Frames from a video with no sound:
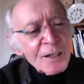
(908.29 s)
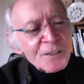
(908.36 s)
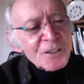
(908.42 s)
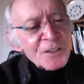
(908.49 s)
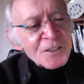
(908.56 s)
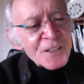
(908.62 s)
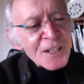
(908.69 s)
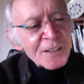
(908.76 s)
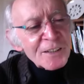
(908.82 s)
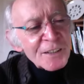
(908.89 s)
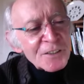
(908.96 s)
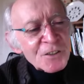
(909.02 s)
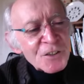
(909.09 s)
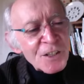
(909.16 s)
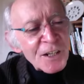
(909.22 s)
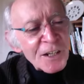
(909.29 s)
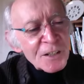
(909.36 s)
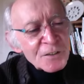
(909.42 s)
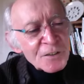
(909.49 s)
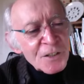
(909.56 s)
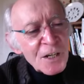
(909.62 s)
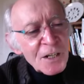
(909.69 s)
she said that
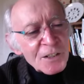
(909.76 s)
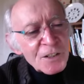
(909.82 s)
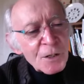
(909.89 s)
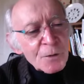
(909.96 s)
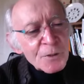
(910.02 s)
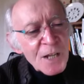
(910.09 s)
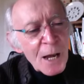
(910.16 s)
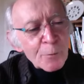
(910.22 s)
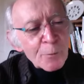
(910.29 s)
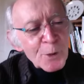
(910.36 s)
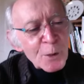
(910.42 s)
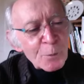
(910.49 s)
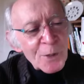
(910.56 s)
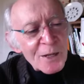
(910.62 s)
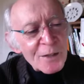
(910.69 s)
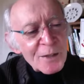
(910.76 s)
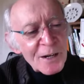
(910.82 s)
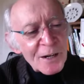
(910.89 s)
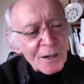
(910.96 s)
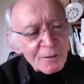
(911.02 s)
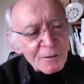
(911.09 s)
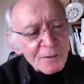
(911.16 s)
she was happy to be
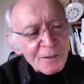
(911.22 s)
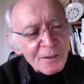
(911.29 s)
there.